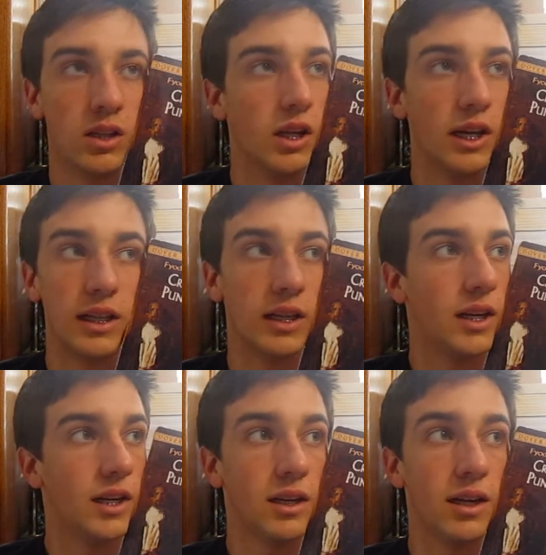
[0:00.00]
that
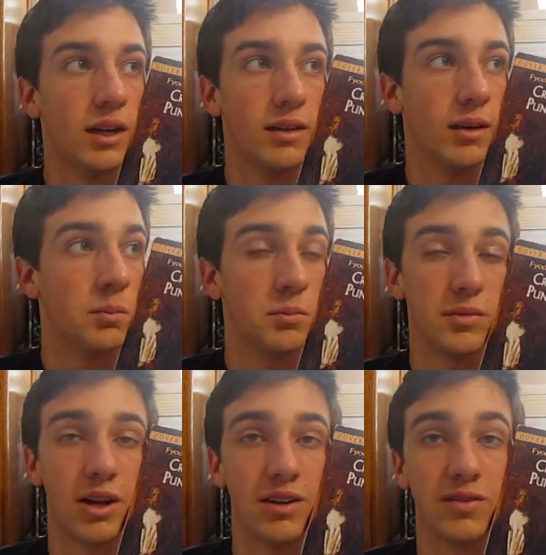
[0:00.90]
like I'm
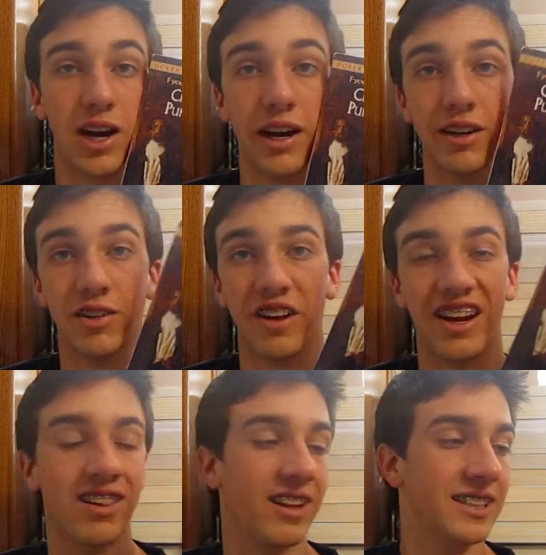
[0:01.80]
kind of tired of
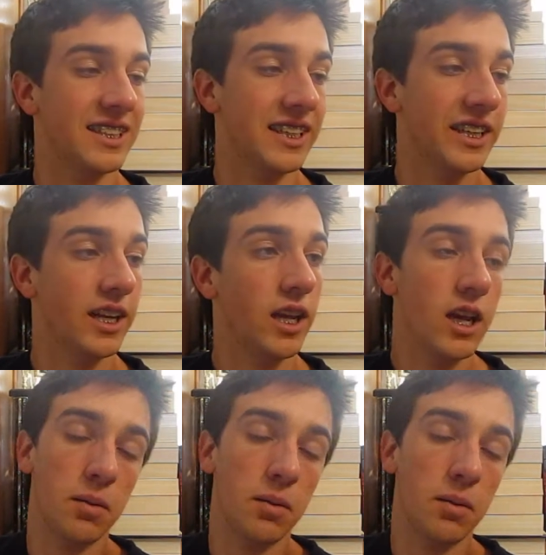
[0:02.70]
analyzing it.